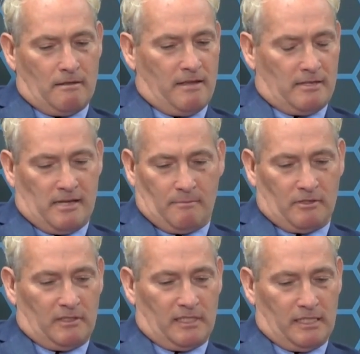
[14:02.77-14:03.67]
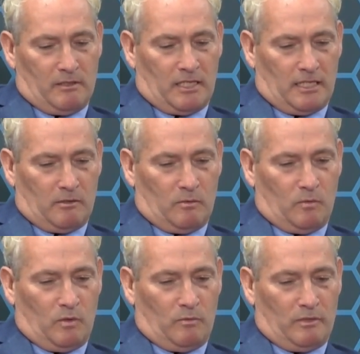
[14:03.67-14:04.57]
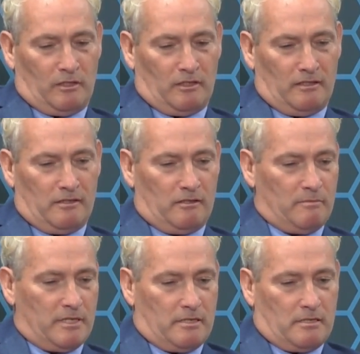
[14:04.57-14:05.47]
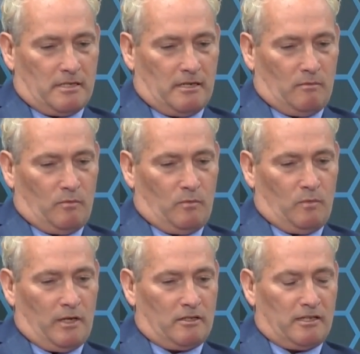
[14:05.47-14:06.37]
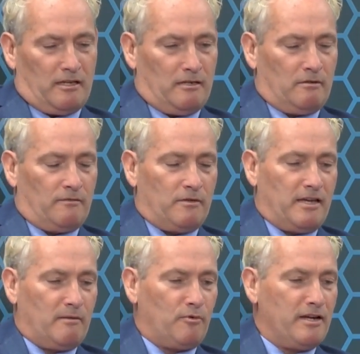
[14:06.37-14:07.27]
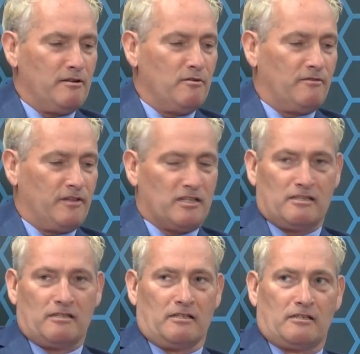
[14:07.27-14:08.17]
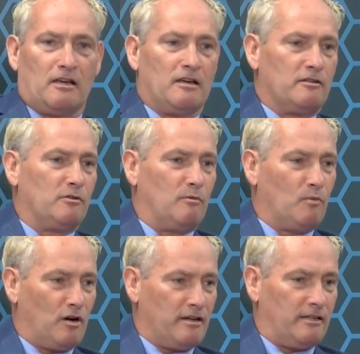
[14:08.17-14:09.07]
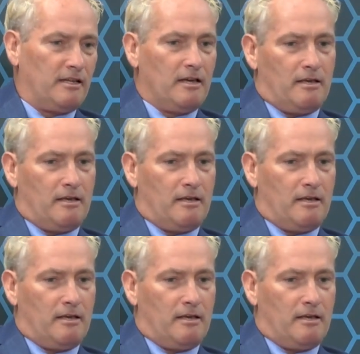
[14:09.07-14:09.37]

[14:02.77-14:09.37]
that's absolutely uh, what we're looking to do because uh, what else can you do if you can't bring new efficiencies to a market?